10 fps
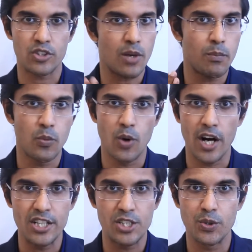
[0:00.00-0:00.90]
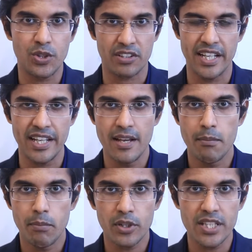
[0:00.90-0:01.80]
top one, two, three,
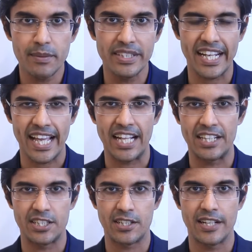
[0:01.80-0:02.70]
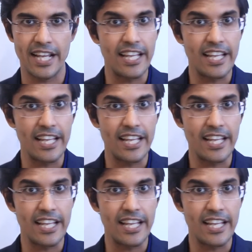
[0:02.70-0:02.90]
put them in the calendar